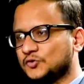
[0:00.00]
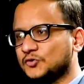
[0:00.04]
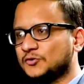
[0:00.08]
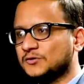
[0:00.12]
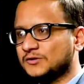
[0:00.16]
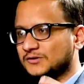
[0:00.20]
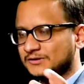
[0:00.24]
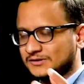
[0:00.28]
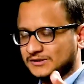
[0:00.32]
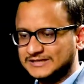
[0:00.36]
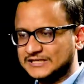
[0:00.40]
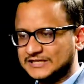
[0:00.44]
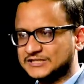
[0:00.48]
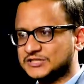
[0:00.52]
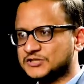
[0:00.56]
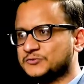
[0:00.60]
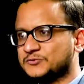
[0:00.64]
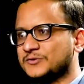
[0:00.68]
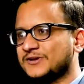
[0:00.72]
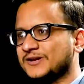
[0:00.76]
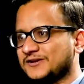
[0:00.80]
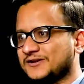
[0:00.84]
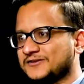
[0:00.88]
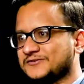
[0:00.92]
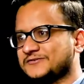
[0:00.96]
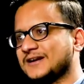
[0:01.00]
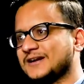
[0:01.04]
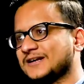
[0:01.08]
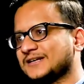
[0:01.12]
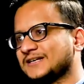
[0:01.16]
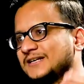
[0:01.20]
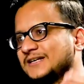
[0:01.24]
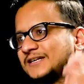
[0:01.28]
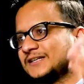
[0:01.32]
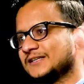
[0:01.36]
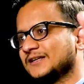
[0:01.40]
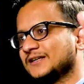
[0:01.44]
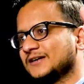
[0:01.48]
Though taxes were
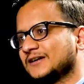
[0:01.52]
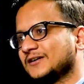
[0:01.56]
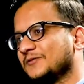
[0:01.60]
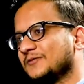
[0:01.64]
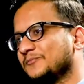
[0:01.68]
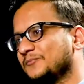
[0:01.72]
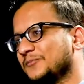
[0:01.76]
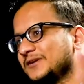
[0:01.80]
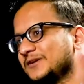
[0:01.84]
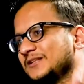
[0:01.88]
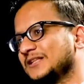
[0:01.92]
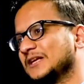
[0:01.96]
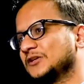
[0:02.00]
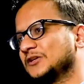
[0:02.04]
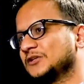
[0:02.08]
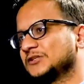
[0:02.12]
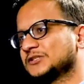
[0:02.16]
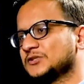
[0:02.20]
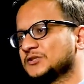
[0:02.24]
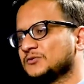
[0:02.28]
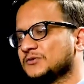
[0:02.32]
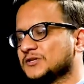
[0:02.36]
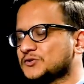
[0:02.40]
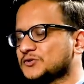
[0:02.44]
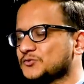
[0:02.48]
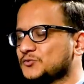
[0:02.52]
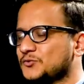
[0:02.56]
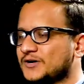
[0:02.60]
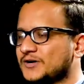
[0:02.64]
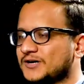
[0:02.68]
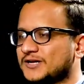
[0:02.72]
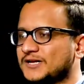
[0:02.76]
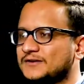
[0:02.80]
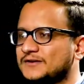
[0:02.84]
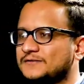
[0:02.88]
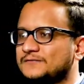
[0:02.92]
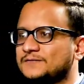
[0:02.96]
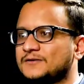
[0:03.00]
attracted, the company that she was
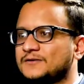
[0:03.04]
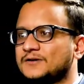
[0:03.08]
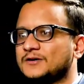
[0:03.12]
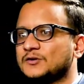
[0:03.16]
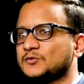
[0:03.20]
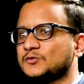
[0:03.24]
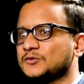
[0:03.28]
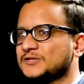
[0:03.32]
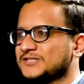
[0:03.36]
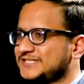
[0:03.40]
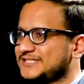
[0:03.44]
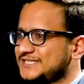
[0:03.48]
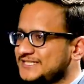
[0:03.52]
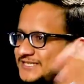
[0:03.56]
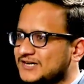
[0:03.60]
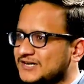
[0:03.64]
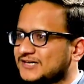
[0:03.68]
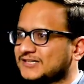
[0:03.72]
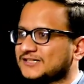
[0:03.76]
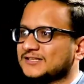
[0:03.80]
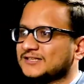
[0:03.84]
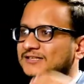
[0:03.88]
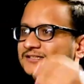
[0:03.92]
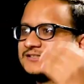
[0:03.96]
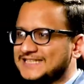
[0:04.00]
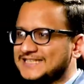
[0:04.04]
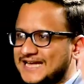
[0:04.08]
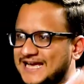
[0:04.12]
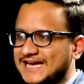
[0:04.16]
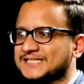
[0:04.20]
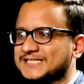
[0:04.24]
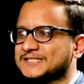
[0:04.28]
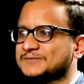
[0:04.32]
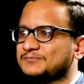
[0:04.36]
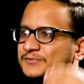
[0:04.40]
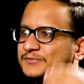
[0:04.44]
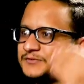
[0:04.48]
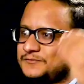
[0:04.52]
working for would deduct the
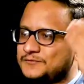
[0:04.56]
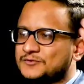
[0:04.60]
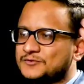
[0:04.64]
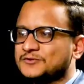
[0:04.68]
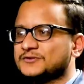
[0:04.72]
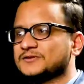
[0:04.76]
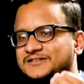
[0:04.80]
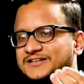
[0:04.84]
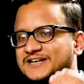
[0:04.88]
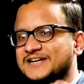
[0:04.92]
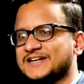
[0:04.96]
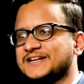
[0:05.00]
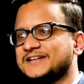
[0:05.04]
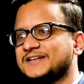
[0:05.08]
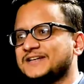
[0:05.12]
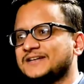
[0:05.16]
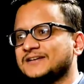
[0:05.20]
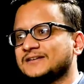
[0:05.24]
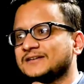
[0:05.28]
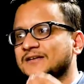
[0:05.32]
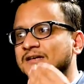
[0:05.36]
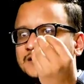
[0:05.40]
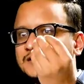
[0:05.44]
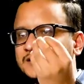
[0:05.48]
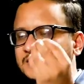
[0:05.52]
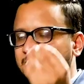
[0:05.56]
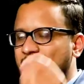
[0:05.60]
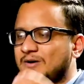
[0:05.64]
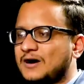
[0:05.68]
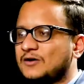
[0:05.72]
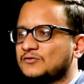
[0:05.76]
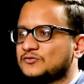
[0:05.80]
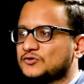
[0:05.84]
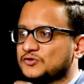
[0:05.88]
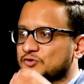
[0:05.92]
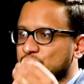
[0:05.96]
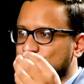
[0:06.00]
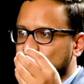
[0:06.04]
tax before crediting the
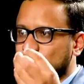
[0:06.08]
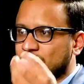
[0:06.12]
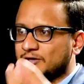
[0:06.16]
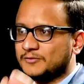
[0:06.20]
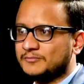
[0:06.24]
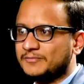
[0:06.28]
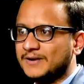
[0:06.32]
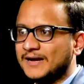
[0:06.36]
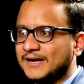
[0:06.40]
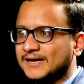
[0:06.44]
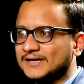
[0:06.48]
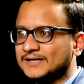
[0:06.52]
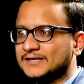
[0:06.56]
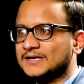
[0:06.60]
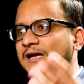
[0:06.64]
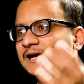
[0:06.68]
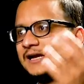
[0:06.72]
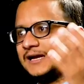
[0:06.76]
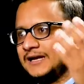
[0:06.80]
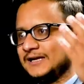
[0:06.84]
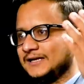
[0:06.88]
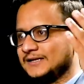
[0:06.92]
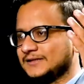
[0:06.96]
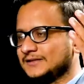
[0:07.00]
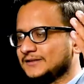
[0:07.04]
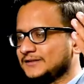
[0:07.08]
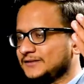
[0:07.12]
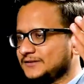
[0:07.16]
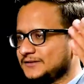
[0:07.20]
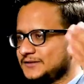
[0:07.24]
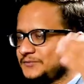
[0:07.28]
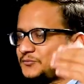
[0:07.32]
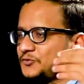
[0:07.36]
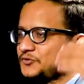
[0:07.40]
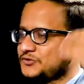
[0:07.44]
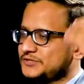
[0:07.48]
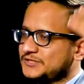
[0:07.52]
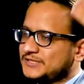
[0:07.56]
amount to her bank and
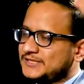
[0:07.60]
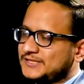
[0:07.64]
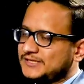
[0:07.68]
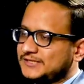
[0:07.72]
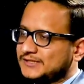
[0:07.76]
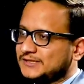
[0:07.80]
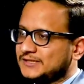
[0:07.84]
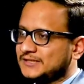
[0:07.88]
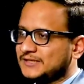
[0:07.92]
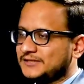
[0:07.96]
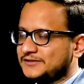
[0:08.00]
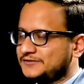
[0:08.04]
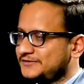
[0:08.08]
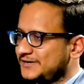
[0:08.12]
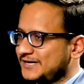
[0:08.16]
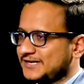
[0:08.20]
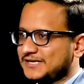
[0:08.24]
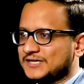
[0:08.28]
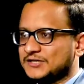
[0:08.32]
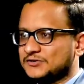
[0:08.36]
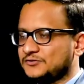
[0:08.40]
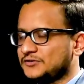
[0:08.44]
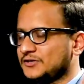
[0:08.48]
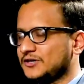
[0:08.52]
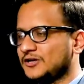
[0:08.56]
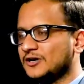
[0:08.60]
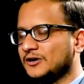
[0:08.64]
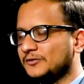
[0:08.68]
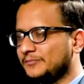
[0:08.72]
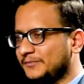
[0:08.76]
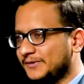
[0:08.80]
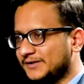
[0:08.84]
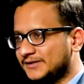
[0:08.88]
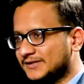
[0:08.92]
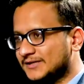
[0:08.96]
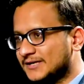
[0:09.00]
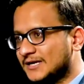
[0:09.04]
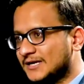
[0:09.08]
depositing directly to the government.